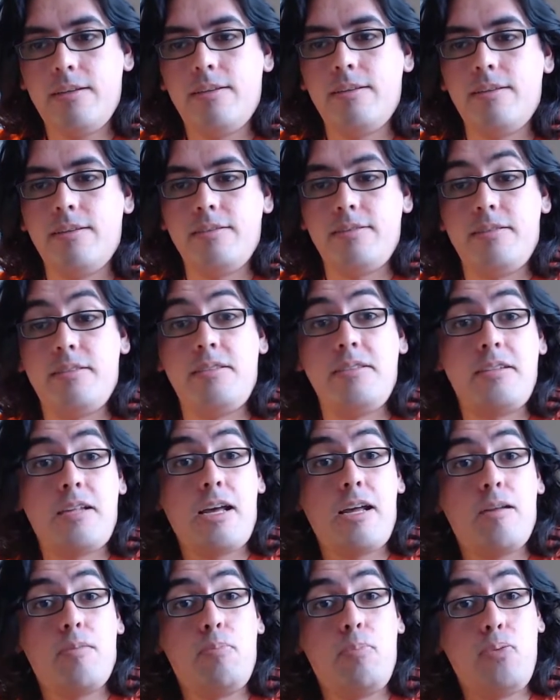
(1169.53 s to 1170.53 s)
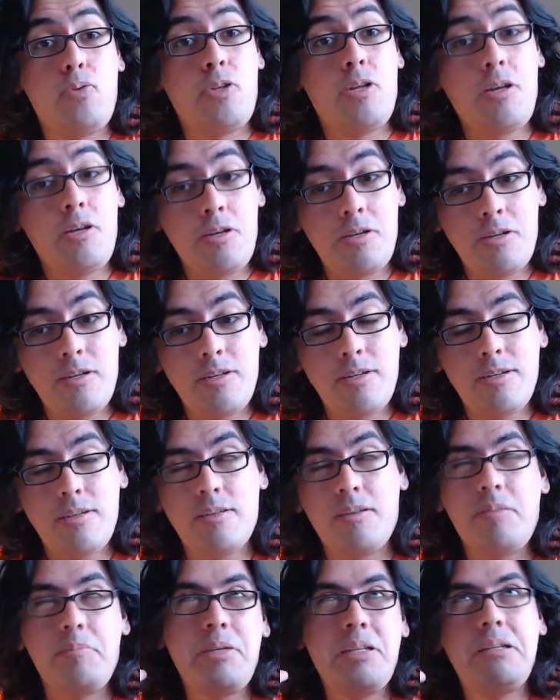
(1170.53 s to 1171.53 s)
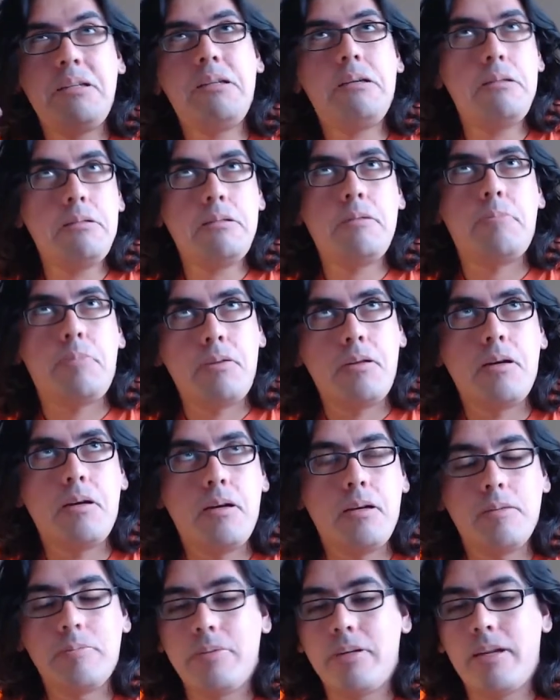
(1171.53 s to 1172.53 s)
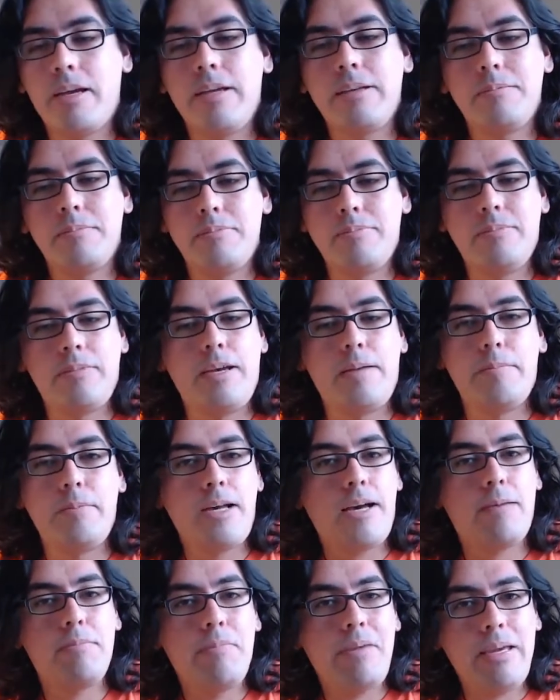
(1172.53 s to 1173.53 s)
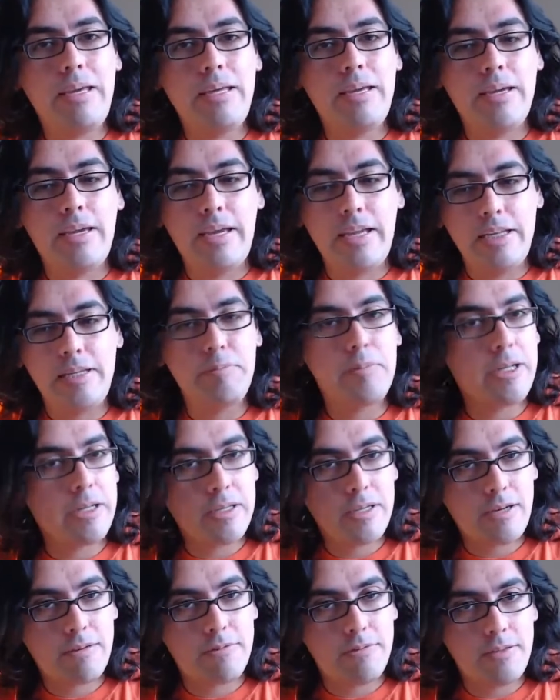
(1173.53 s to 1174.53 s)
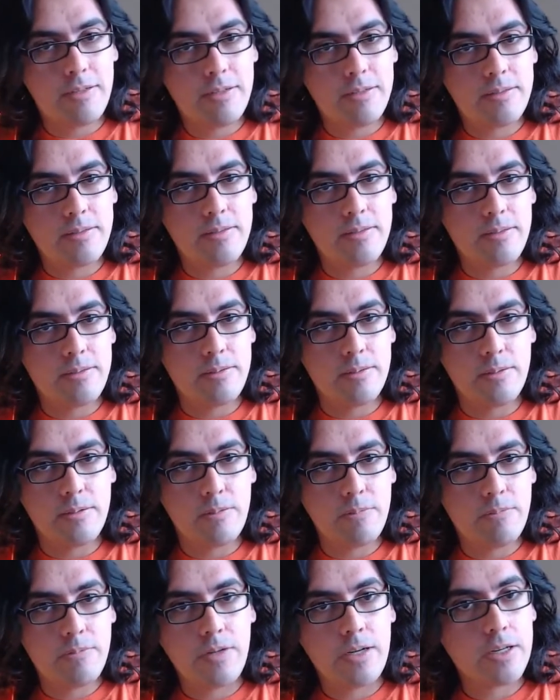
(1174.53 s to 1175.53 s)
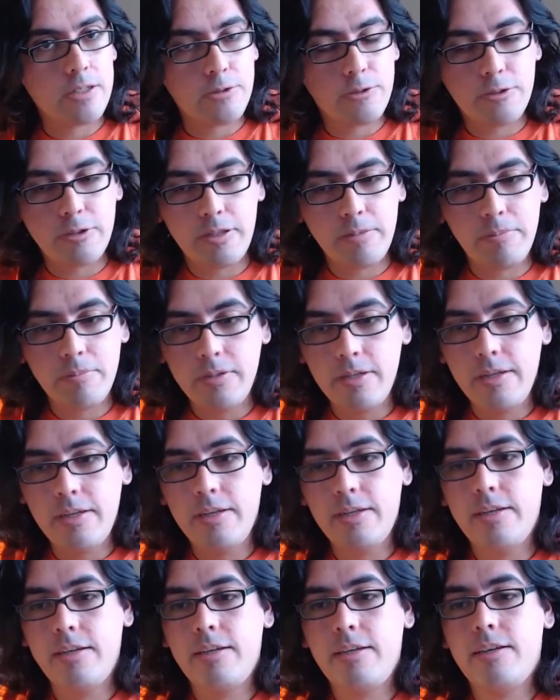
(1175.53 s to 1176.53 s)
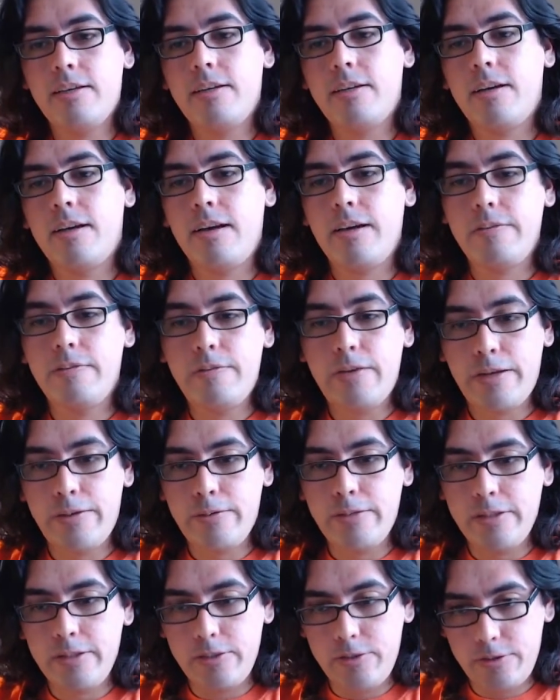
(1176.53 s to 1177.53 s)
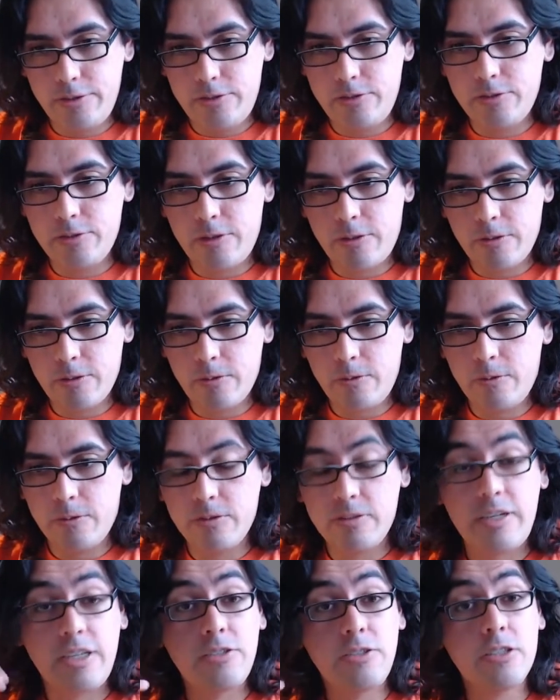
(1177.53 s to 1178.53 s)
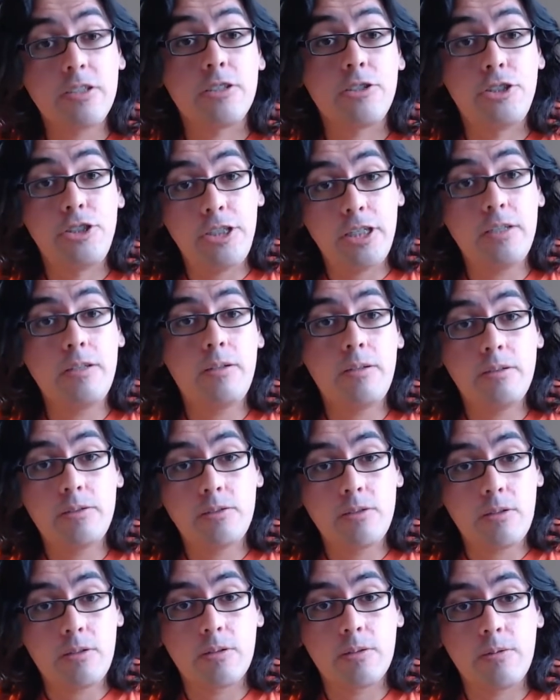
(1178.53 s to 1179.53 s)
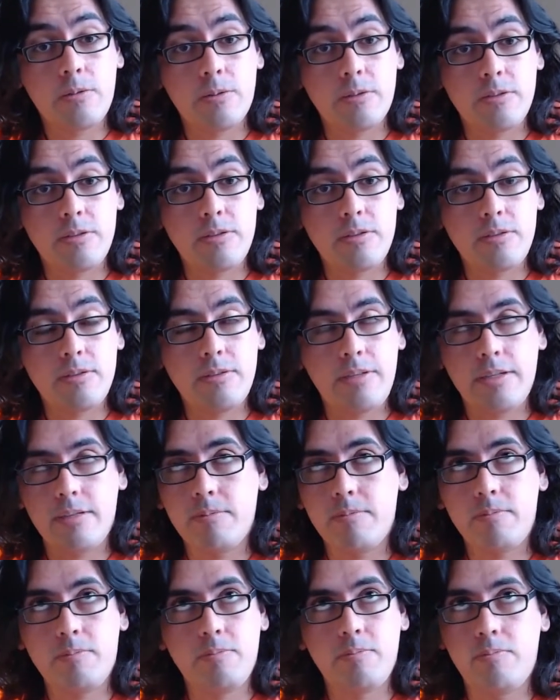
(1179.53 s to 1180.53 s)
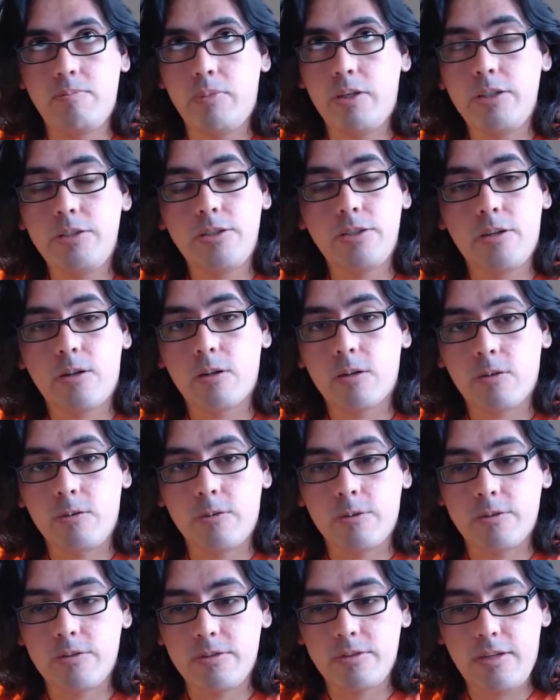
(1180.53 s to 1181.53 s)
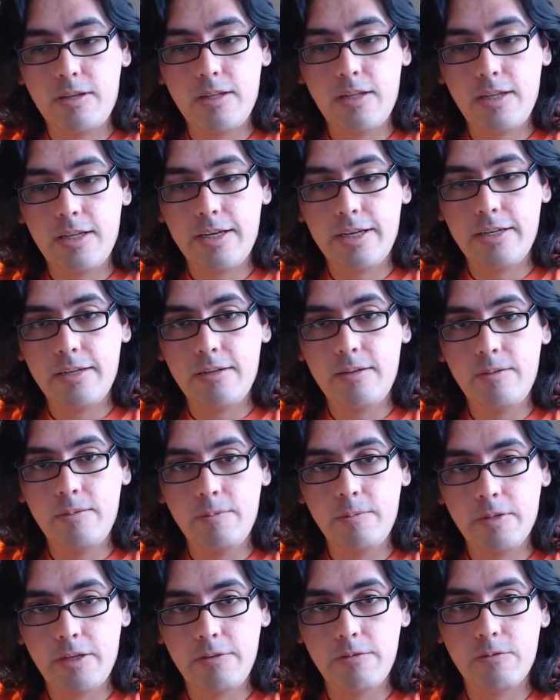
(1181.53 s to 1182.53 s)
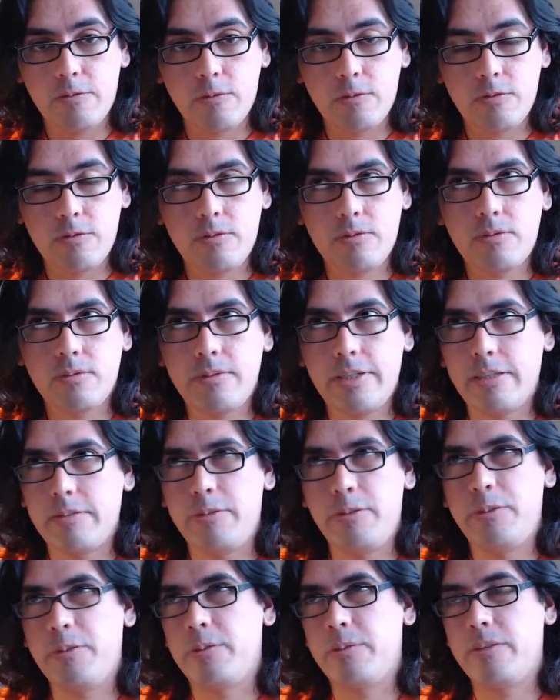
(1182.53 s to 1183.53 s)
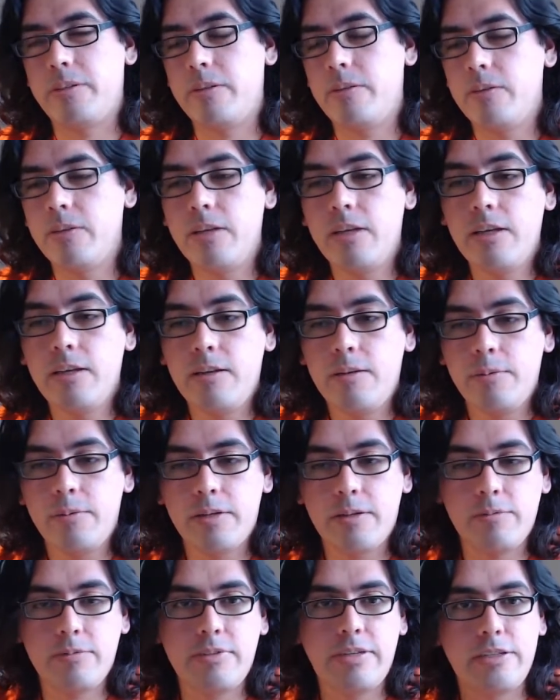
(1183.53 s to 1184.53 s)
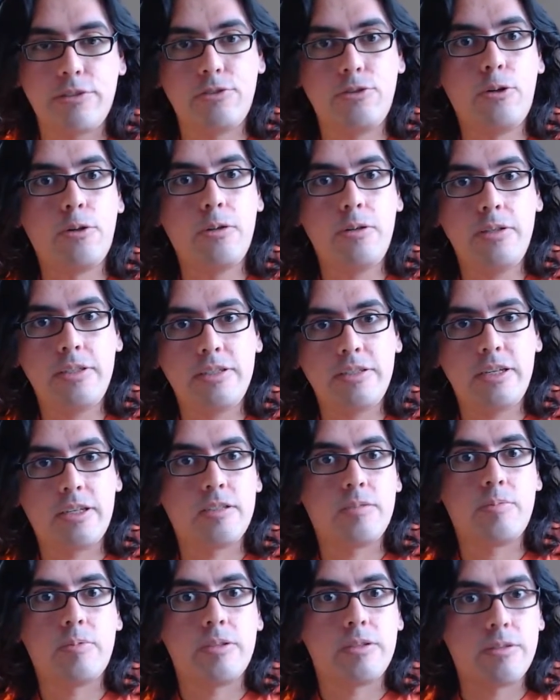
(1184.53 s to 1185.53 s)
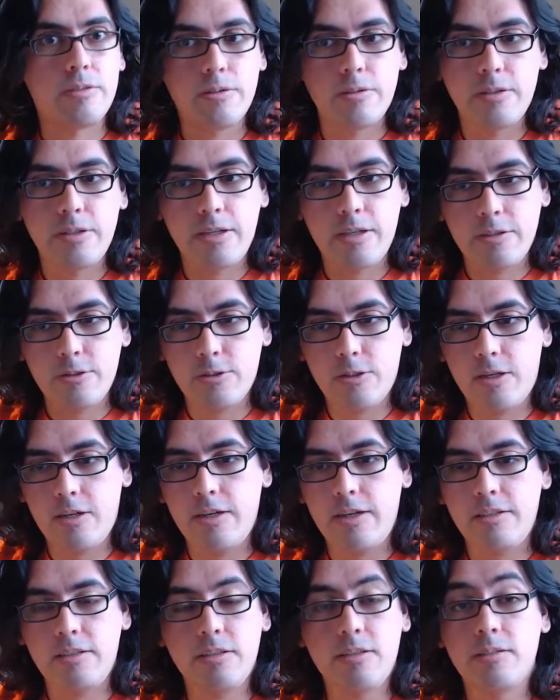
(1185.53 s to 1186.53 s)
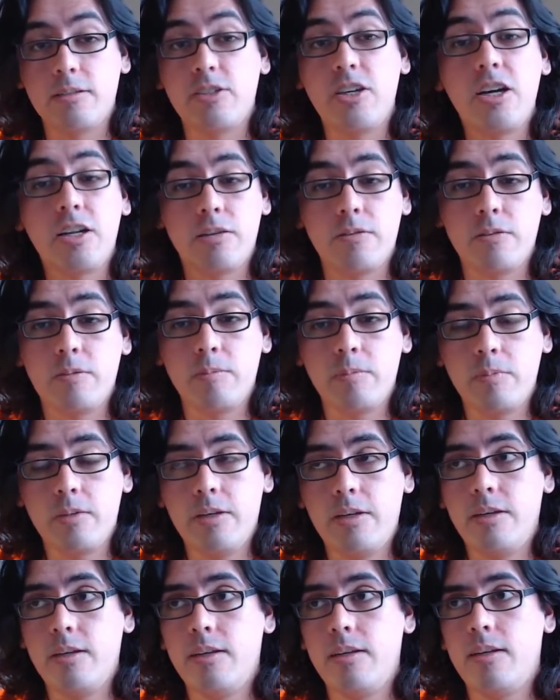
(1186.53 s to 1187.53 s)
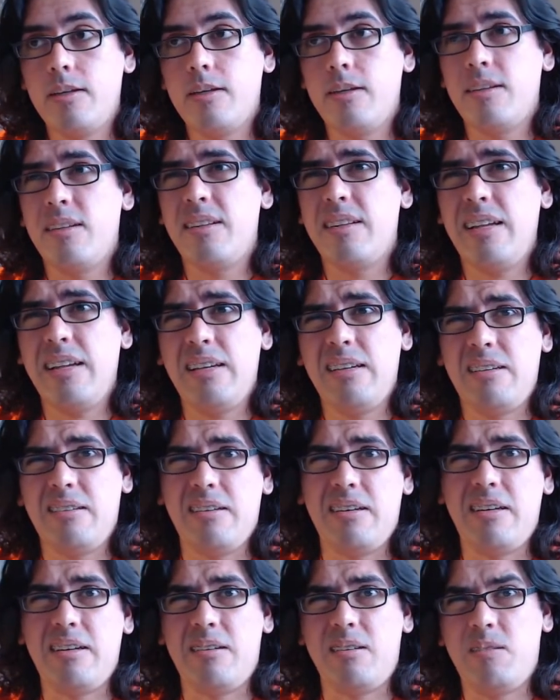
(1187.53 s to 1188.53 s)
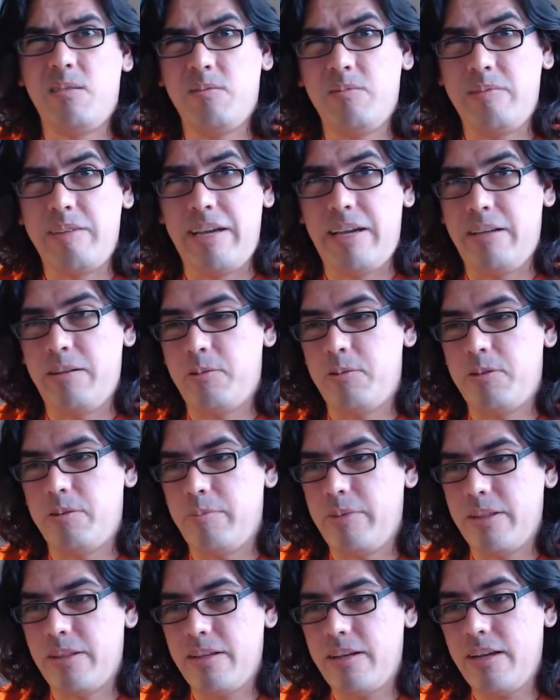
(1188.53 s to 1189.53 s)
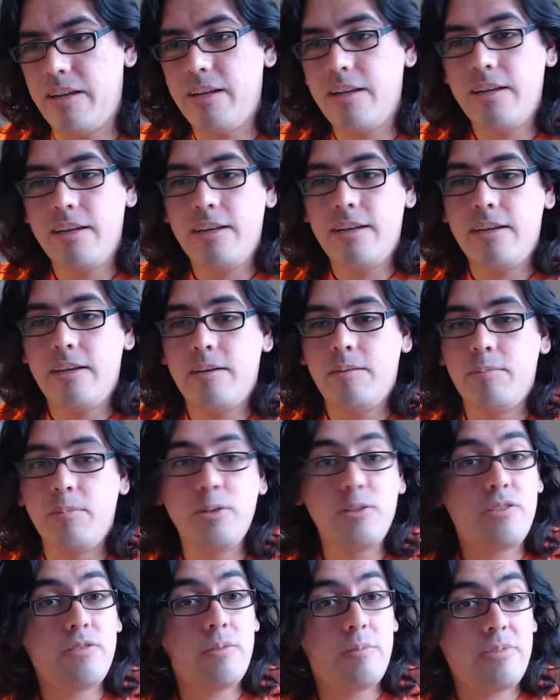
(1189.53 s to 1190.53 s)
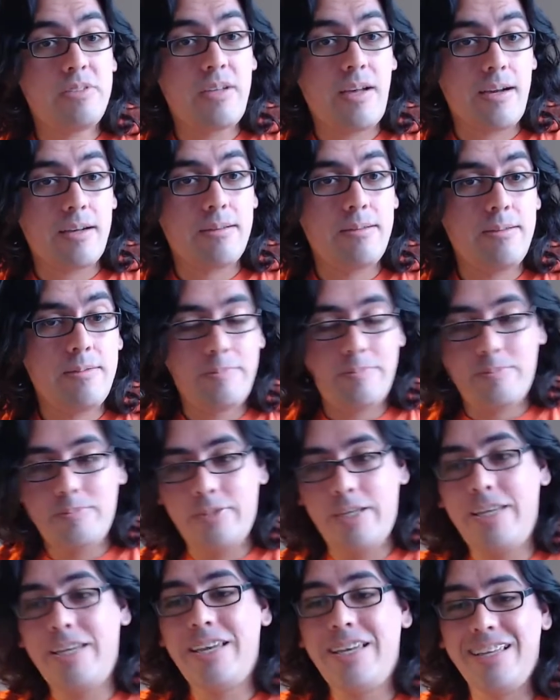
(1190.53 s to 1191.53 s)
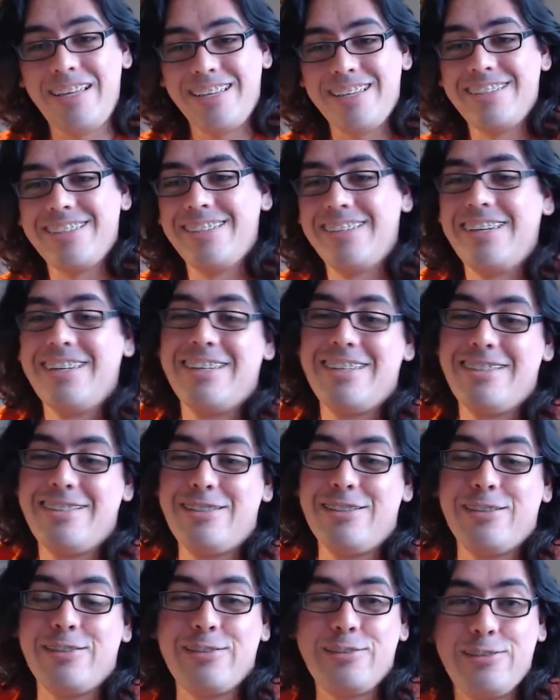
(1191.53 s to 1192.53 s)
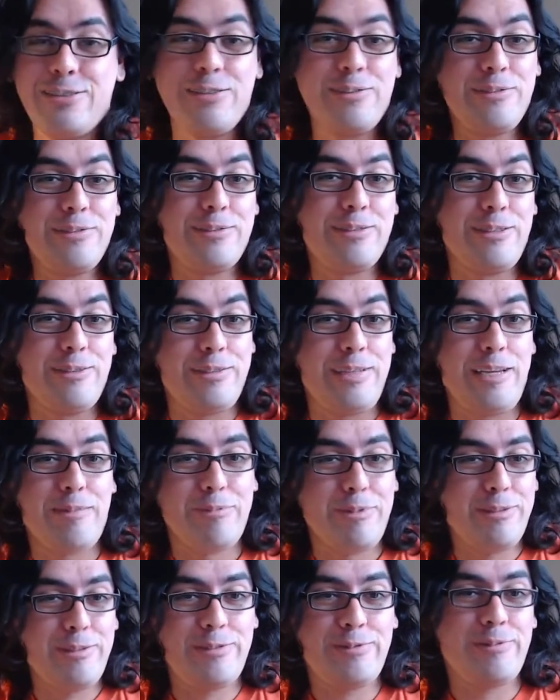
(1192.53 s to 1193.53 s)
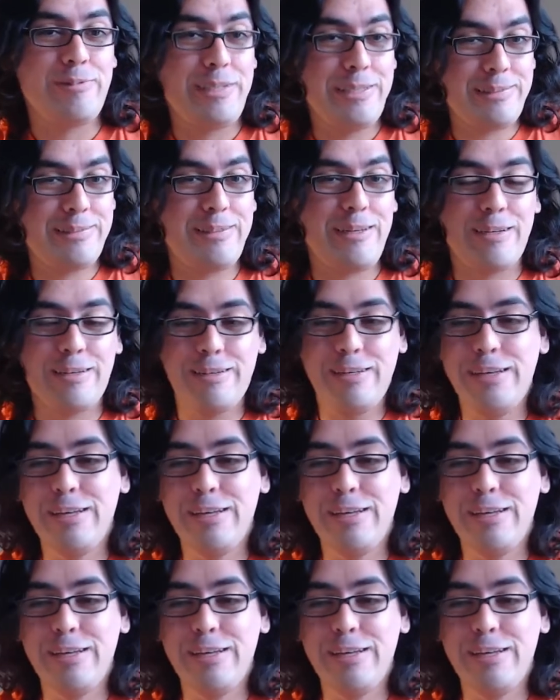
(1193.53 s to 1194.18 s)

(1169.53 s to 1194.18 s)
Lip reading: This is not a plug. I mean, it is a plug, but I'm not making any money off of this, so don't fucking trip. I found a good starter course. I took a shitload of starter courses, like bunch of art courses online when I first, like 2 years ago, when I was like totally desperate to learn how to draw. I took a ton of them, like, I don't know, 10 or something like that. Most of them sucked. So don't take most of them. They suck.